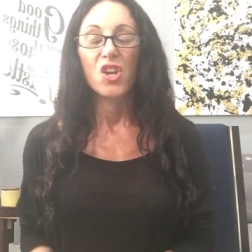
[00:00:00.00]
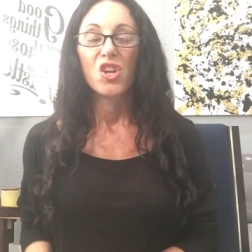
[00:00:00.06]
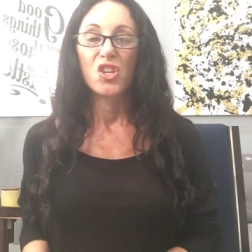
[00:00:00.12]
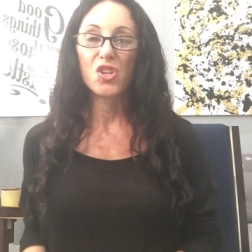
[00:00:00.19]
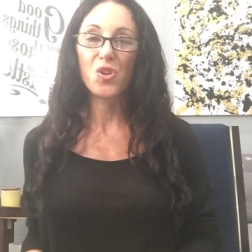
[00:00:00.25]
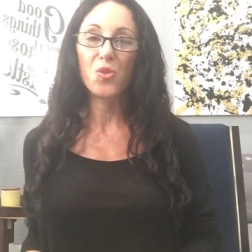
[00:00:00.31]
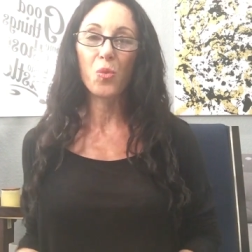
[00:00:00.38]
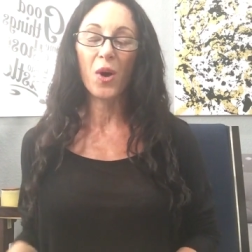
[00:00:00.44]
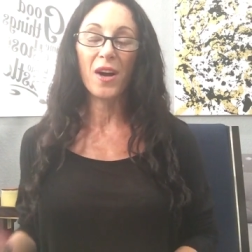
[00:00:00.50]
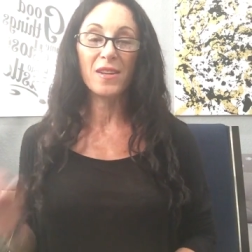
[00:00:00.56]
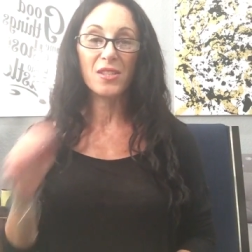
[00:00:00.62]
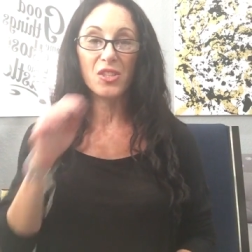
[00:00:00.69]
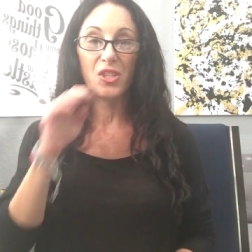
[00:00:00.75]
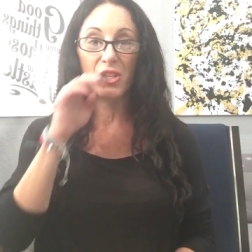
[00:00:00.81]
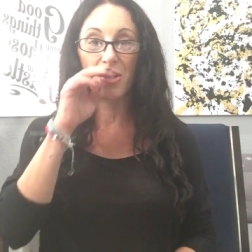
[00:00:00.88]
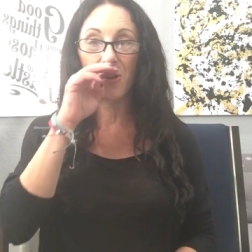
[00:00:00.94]
you want
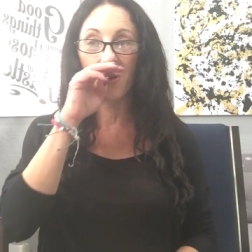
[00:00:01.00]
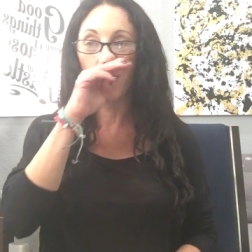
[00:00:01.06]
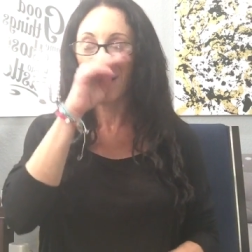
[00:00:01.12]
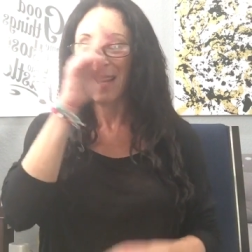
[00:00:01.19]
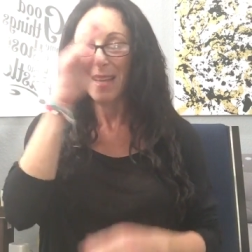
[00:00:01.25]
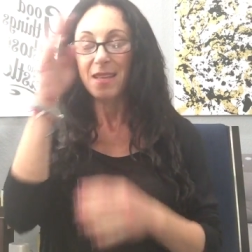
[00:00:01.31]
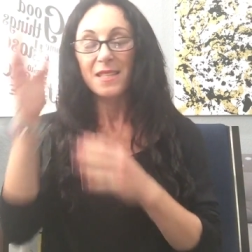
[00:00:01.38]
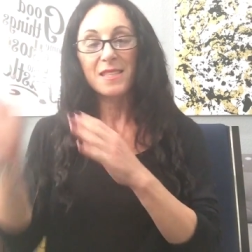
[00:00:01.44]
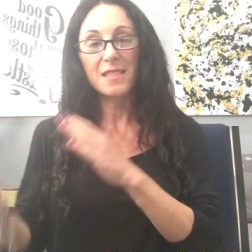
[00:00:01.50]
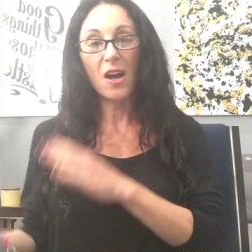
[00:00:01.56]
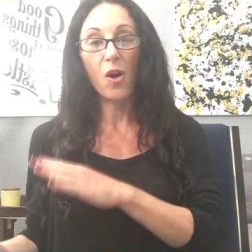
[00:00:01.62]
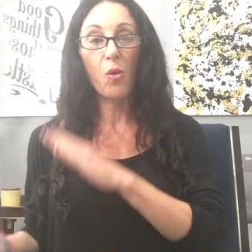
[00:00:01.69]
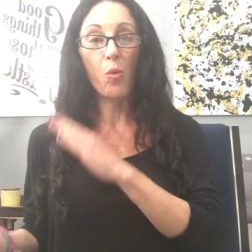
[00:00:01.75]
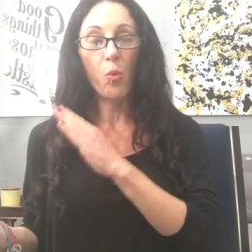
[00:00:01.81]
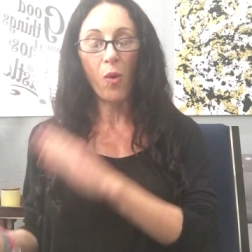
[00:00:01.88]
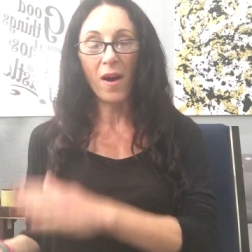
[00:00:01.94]
to
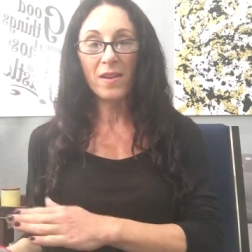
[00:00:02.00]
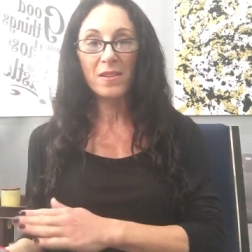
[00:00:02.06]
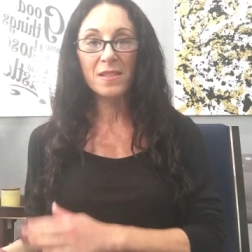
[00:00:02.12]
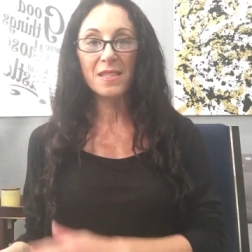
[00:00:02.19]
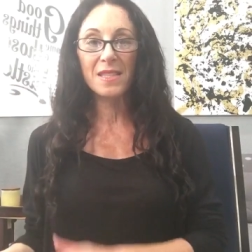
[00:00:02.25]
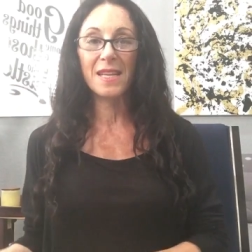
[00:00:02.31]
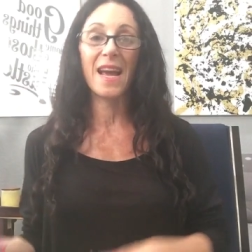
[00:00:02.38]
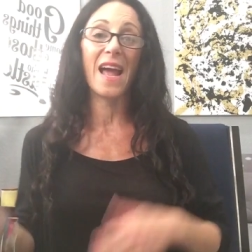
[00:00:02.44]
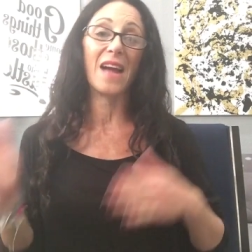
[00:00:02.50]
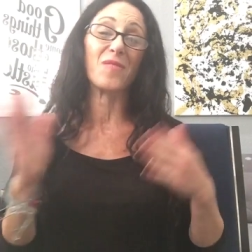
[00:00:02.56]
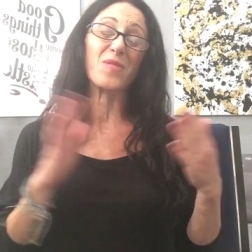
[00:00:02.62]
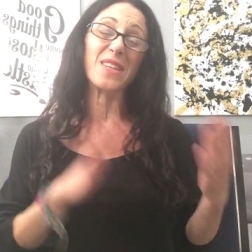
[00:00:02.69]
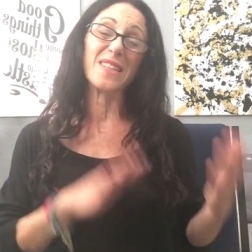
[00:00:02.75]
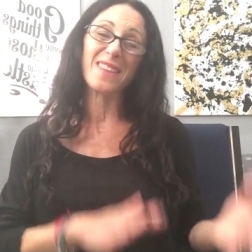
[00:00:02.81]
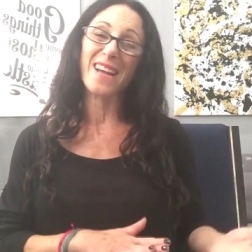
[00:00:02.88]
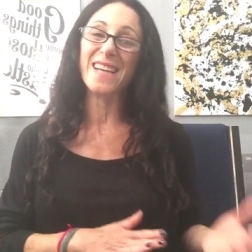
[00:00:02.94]
sell once to every